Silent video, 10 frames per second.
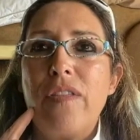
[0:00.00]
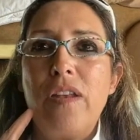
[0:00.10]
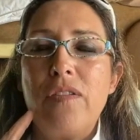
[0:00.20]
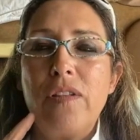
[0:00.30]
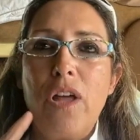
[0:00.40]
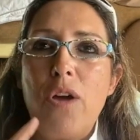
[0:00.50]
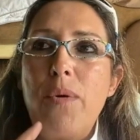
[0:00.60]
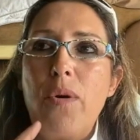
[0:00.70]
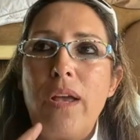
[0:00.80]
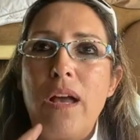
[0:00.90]
the
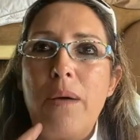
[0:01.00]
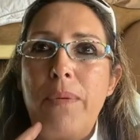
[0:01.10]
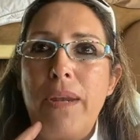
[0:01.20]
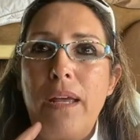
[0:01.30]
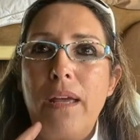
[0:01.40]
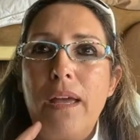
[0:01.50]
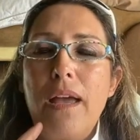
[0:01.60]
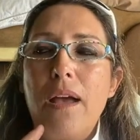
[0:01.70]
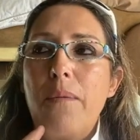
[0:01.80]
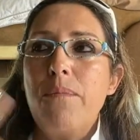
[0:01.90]
lowboy company
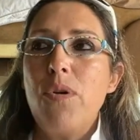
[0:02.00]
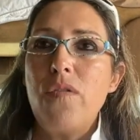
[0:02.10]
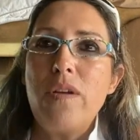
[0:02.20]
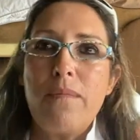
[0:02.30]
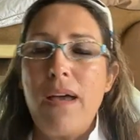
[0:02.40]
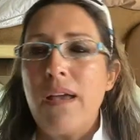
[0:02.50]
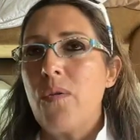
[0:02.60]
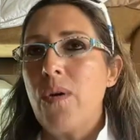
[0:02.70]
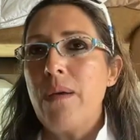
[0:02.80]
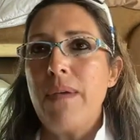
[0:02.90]
moving my
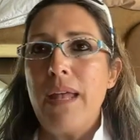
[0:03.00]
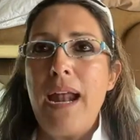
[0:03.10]
equipment,